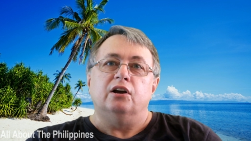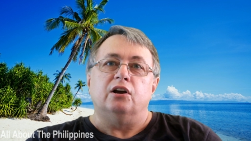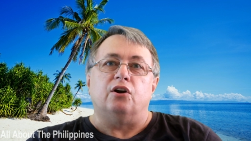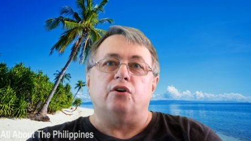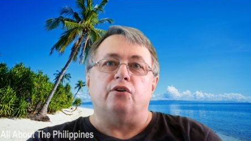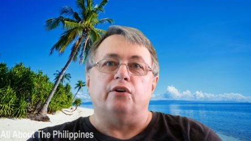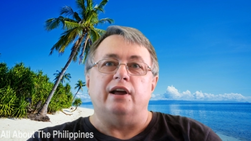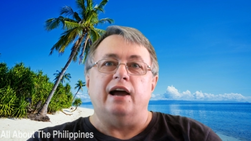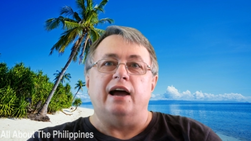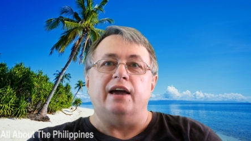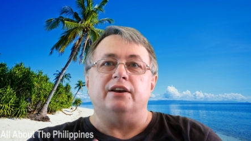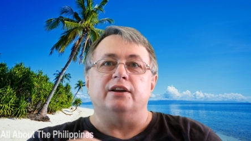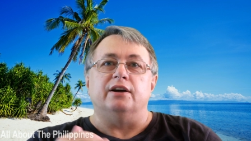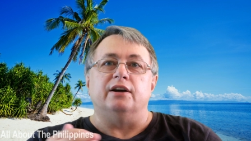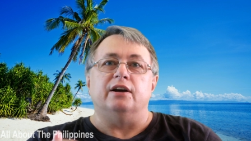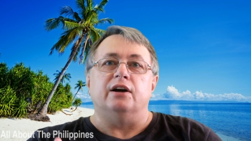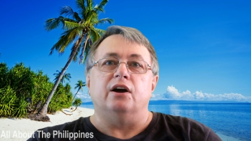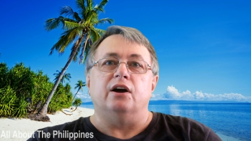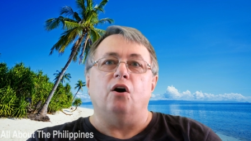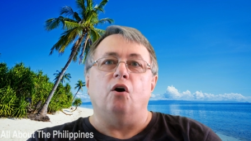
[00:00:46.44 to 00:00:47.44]
create
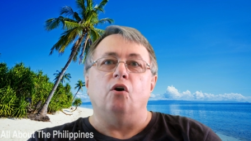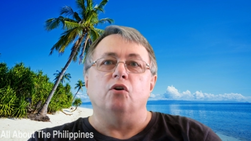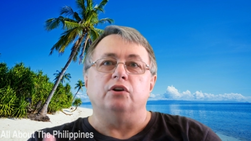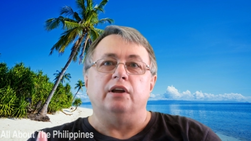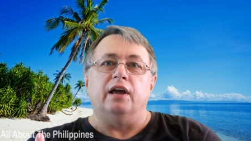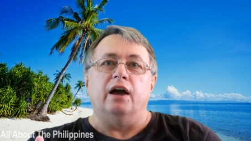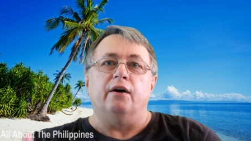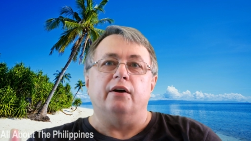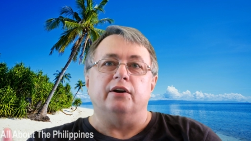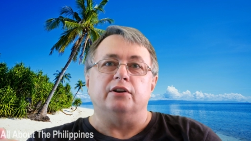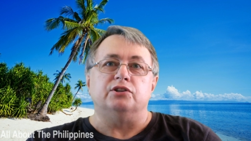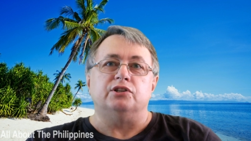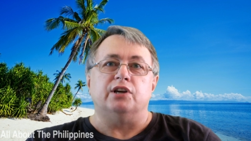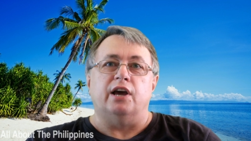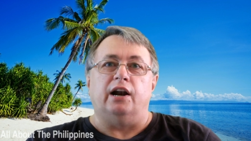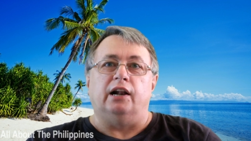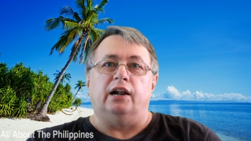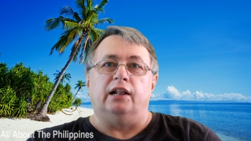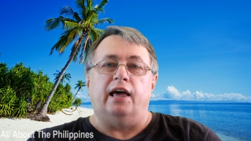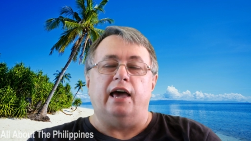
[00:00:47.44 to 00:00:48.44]
an ongoing
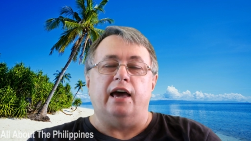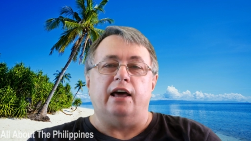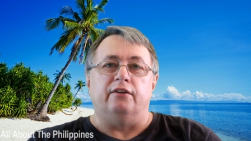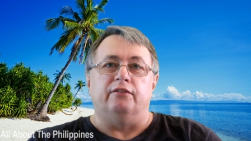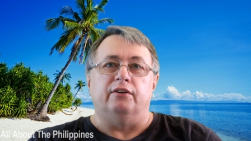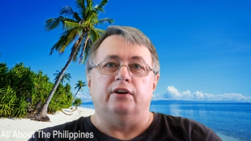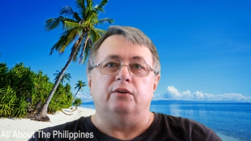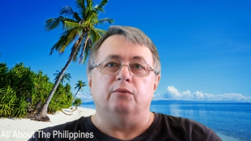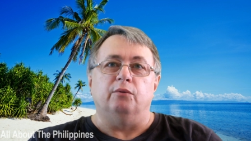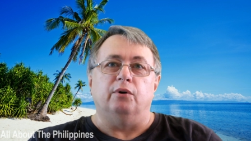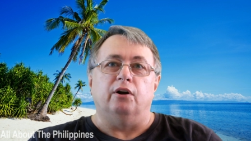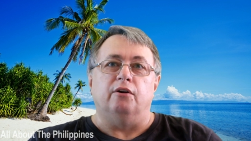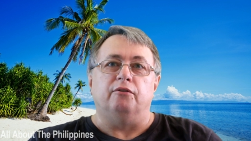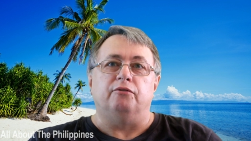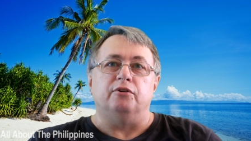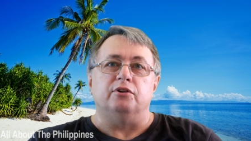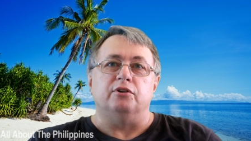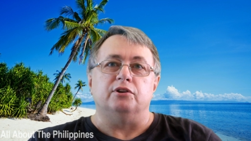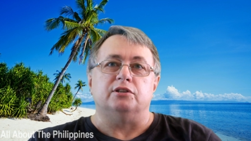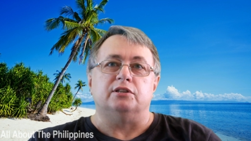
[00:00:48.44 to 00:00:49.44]
channel out of it. When I
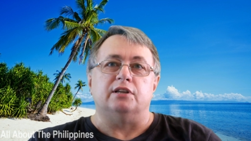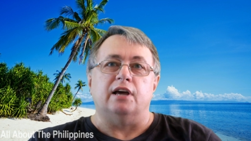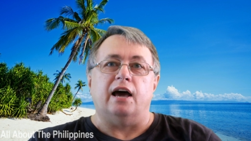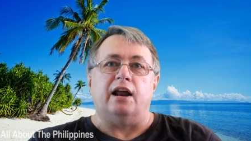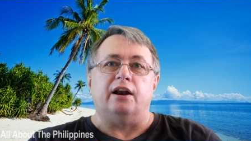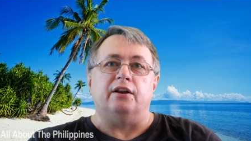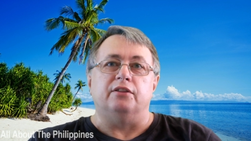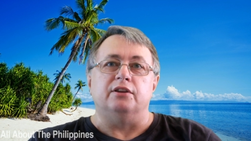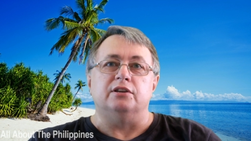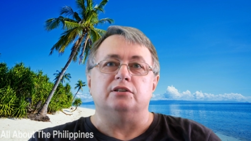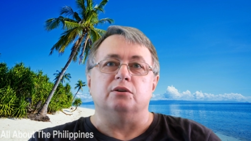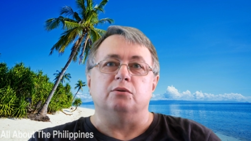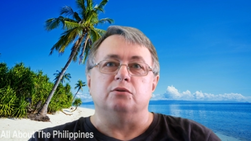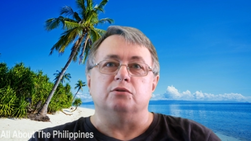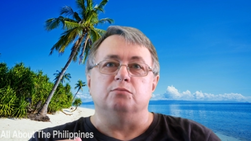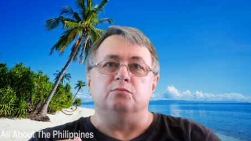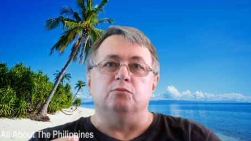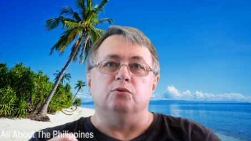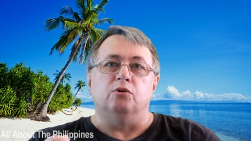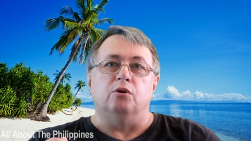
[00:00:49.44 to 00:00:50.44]
first started this, it
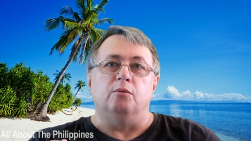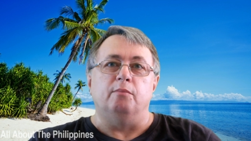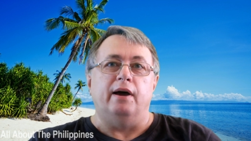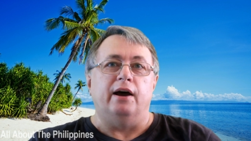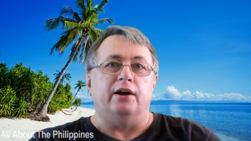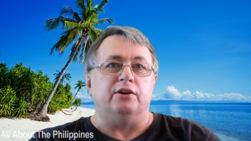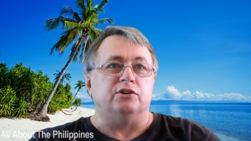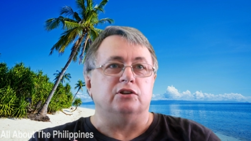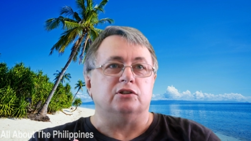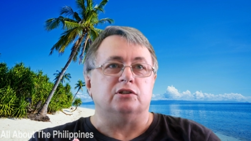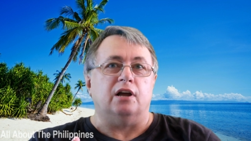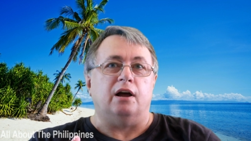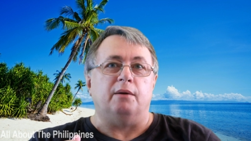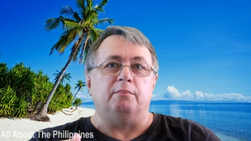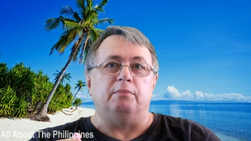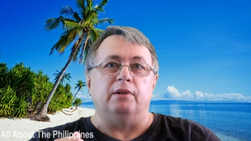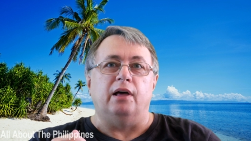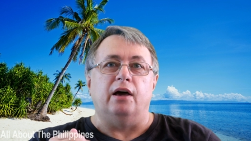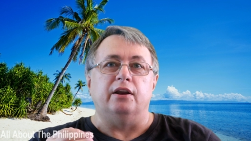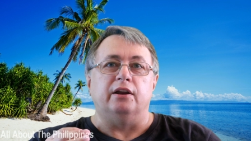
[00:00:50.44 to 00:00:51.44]
was more about just
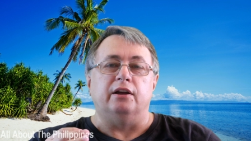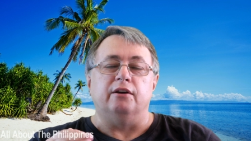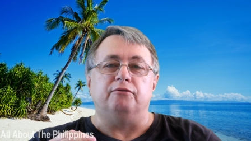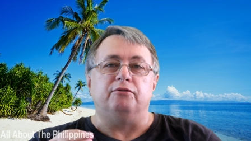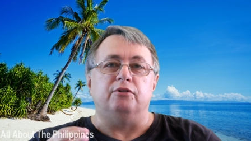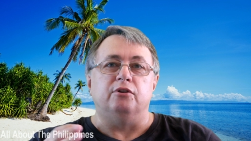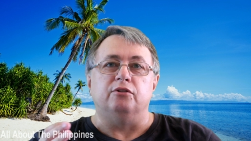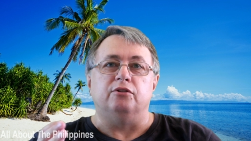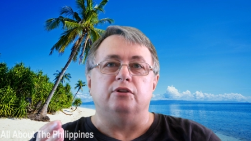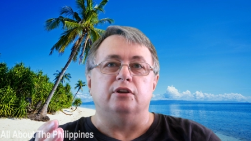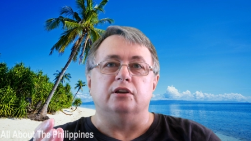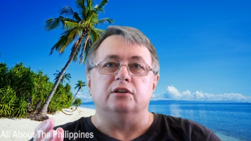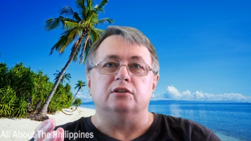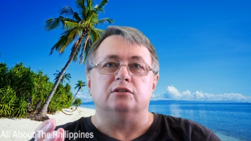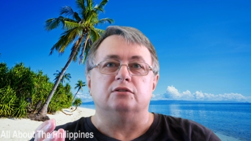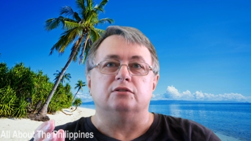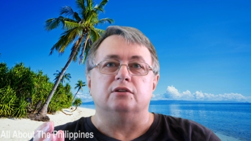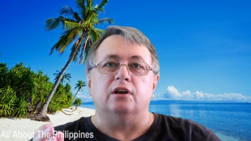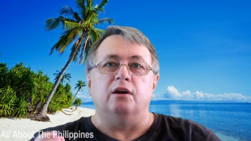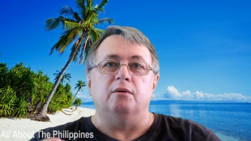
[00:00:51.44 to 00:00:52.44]
uploading a few
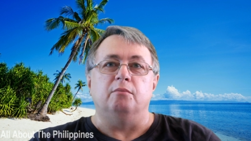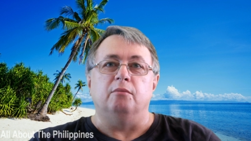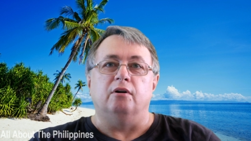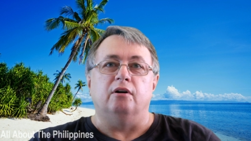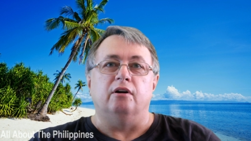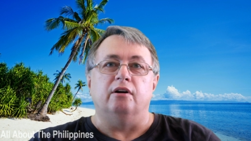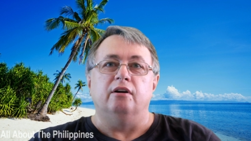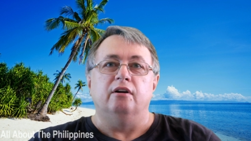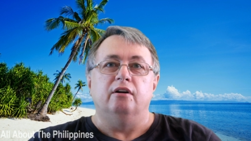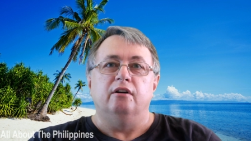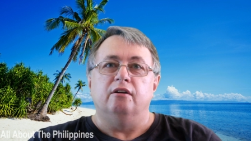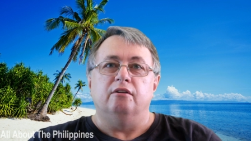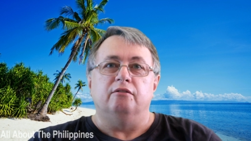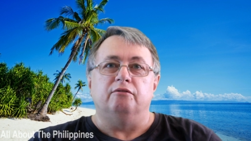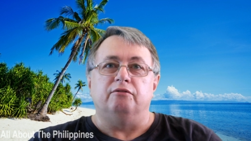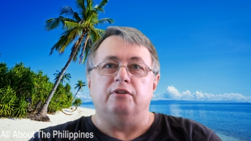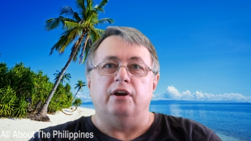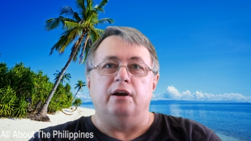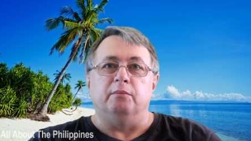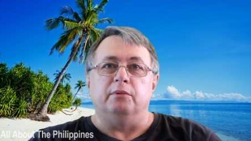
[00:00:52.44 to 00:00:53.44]
things so my
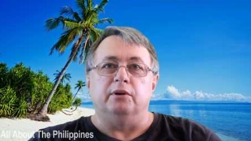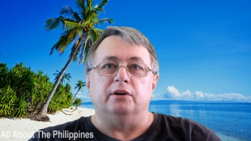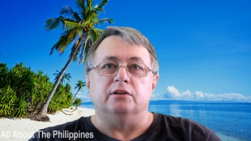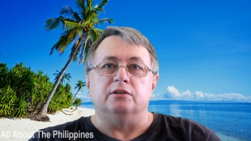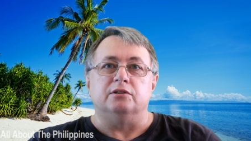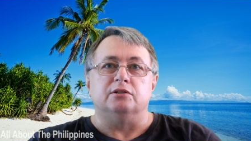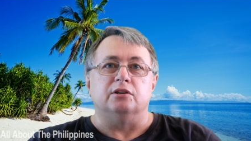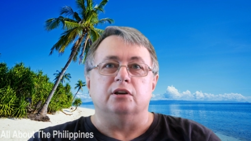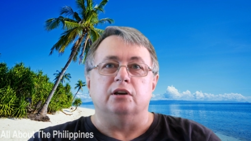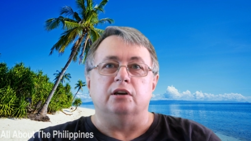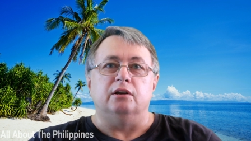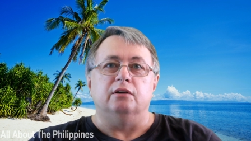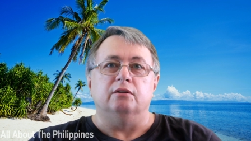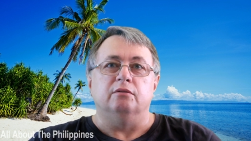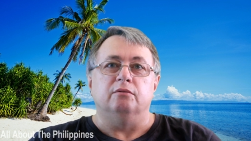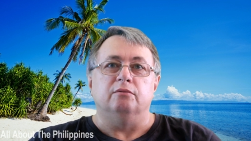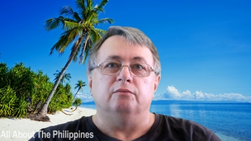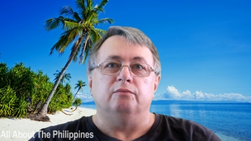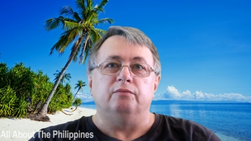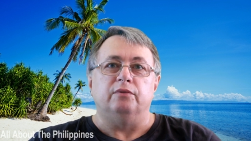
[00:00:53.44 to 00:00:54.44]
family could see,
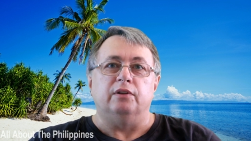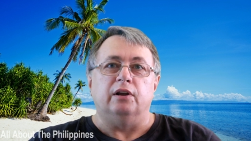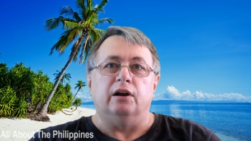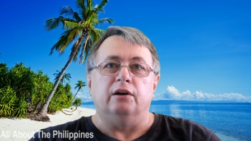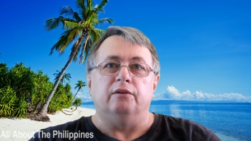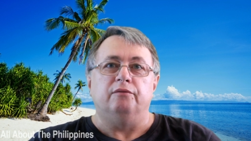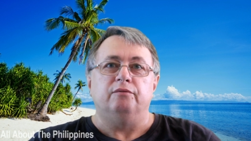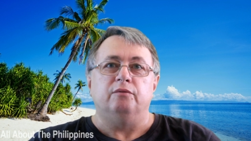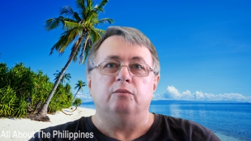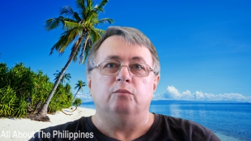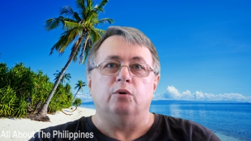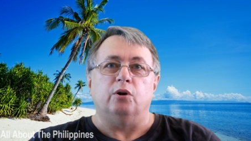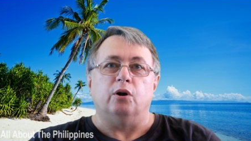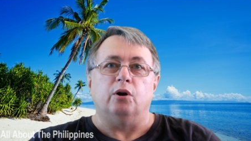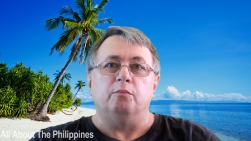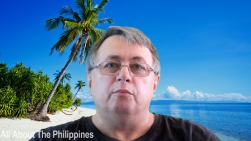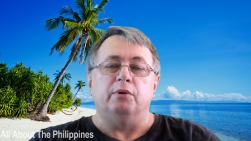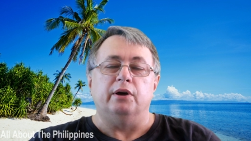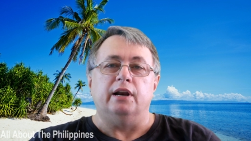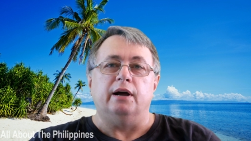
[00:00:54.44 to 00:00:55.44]
you know, what
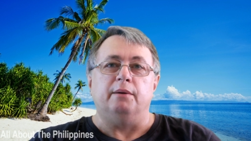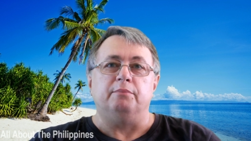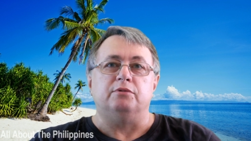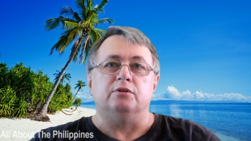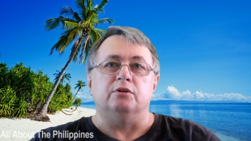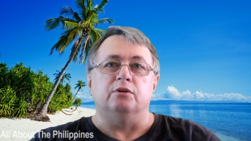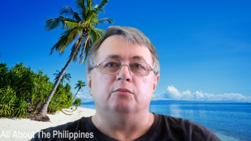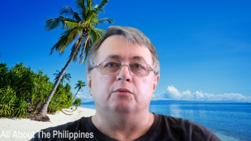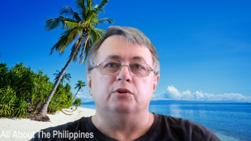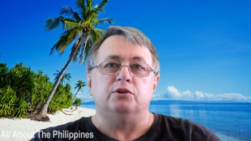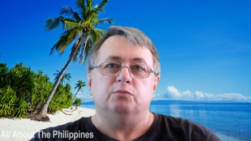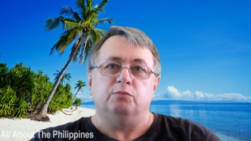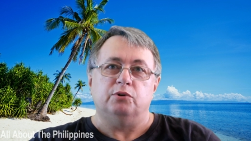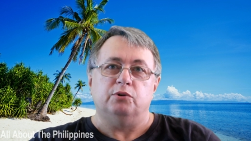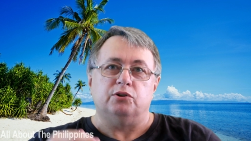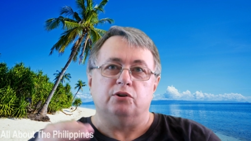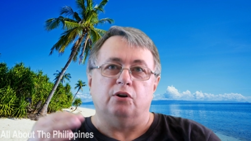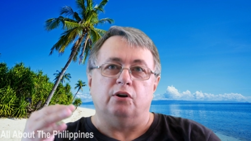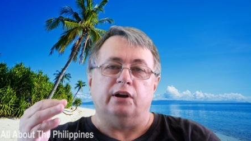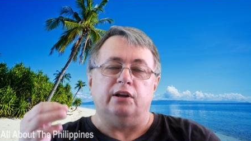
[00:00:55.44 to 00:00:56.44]
I'd been up to,
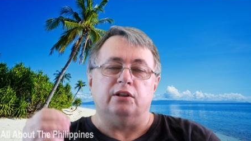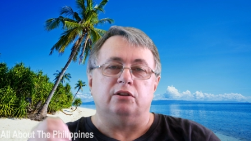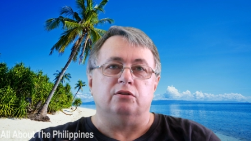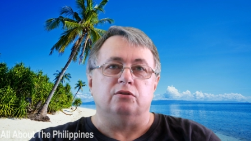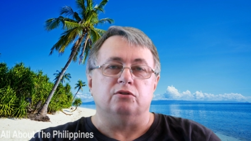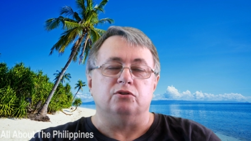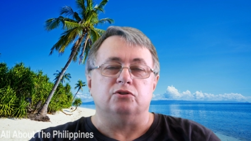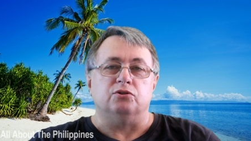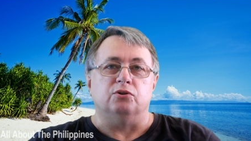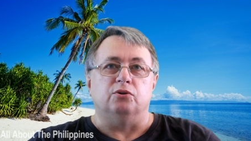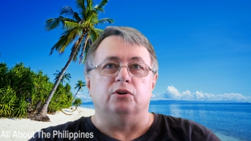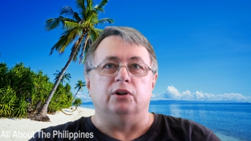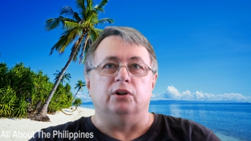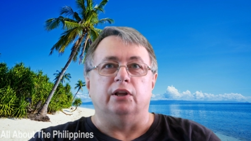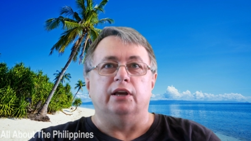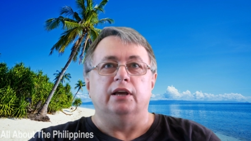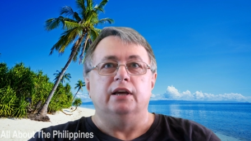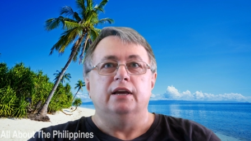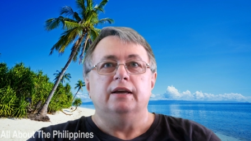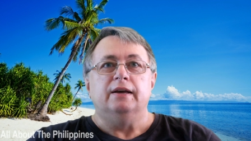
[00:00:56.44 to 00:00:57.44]
which I'll get to
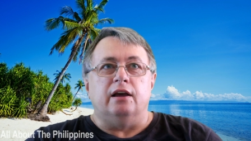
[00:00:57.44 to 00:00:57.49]
shortly.